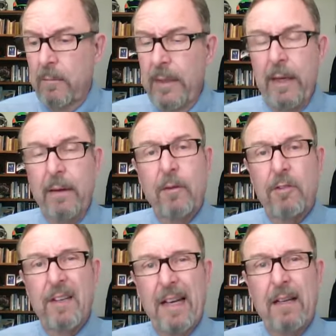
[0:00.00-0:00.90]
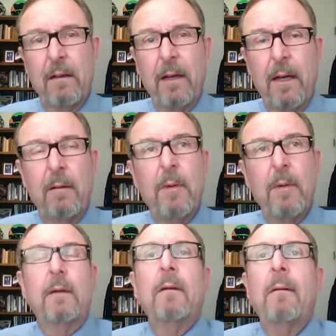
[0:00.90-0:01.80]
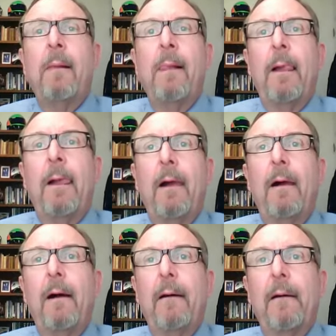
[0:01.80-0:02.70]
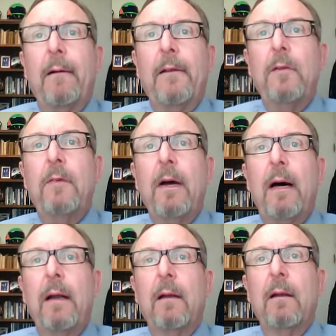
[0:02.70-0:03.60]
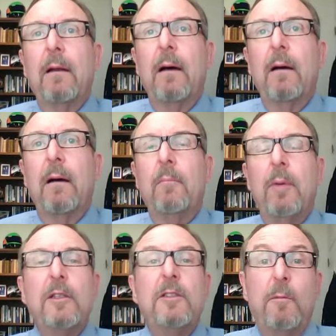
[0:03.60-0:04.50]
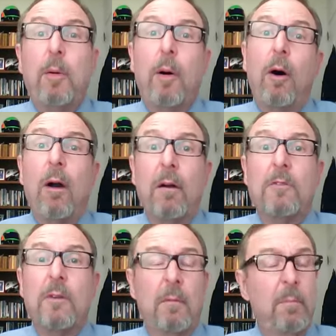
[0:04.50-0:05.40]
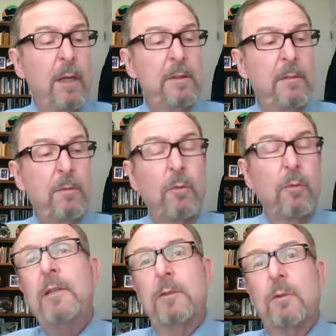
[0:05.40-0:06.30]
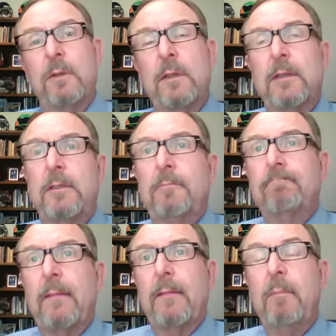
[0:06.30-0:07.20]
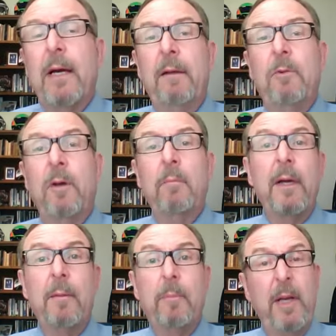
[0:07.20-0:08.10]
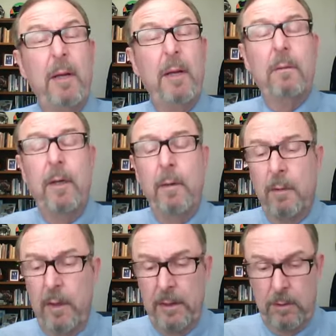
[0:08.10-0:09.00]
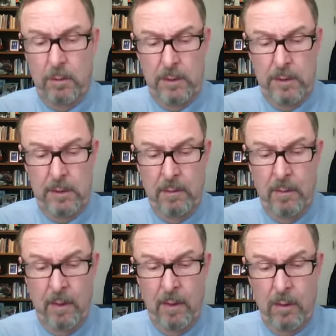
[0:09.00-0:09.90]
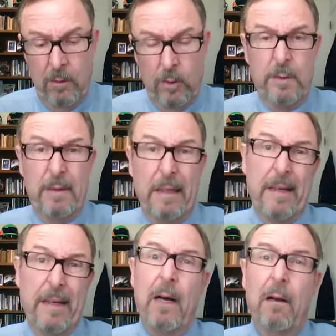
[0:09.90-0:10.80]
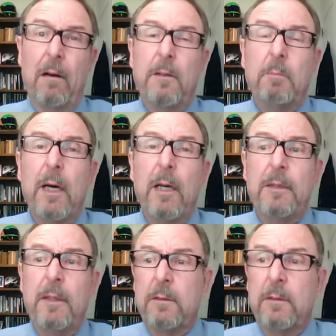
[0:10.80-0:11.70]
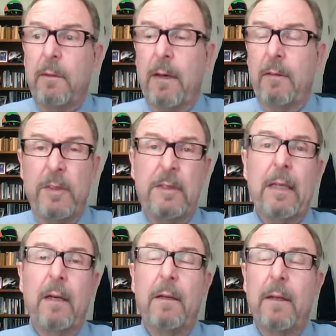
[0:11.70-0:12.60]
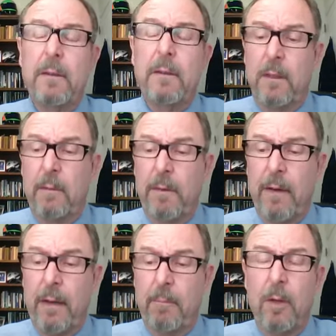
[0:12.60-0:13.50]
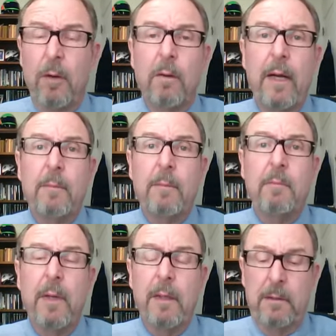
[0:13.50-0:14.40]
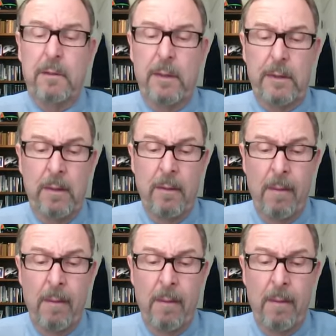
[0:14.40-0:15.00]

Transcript: Being the second element, you've got a bunch of parts or a bunch of resources, the main one being people, human resources. Of course, we've got dollars, budgets, we've got facilities, we've got programs and ministries.